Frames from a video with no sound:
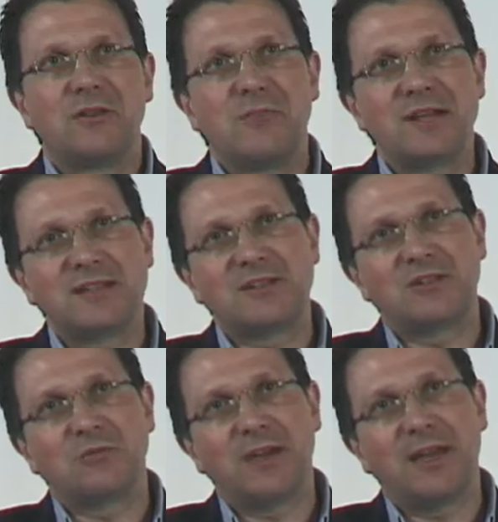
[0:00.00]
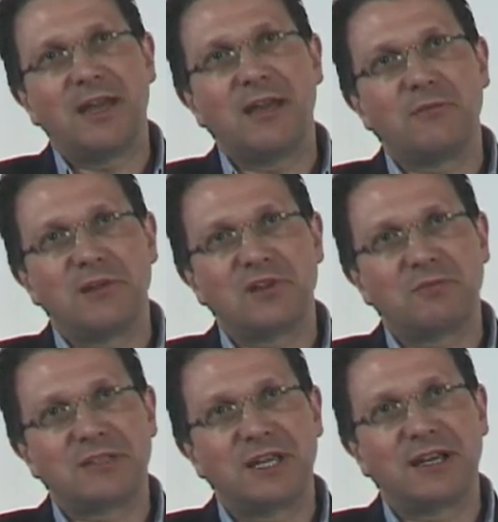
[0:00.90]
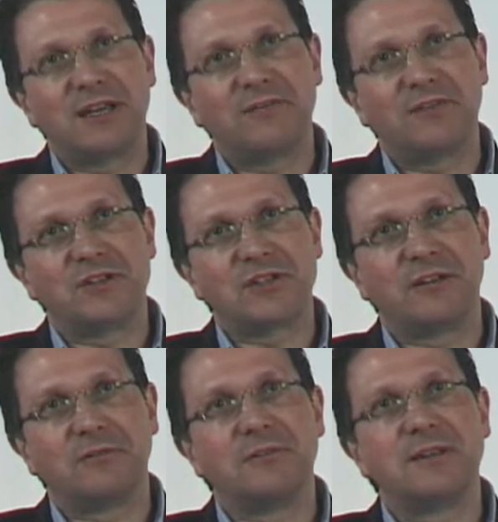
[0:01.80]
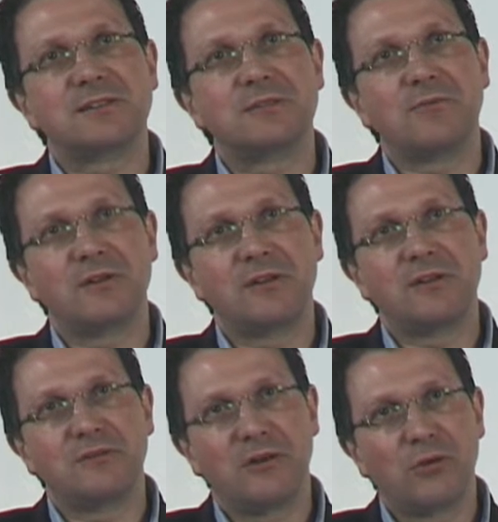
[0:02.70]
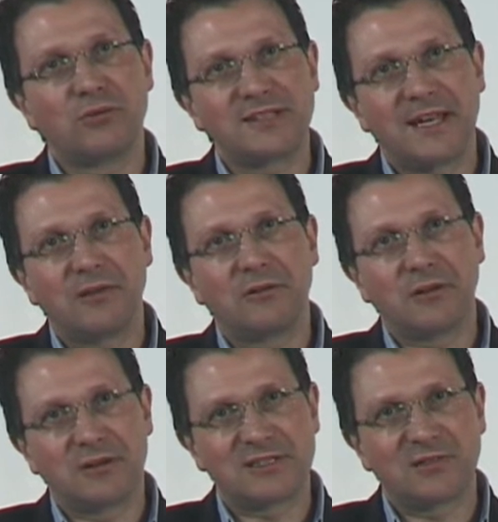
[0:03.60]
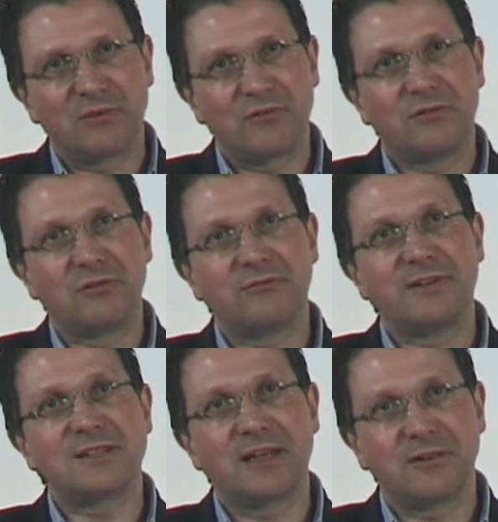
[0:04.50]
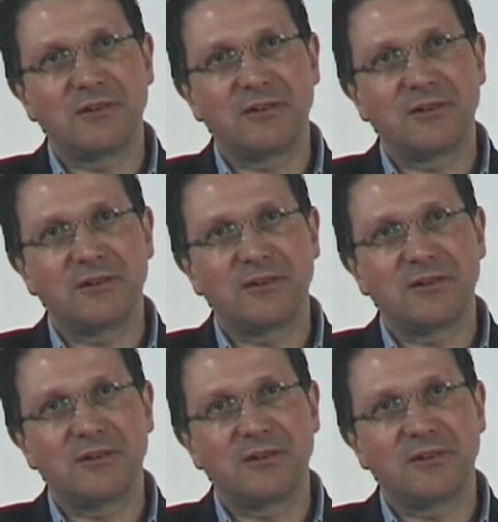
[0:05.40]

The message that we're here with, particularly for the channel, is whether you're a wholesale customer or a reseller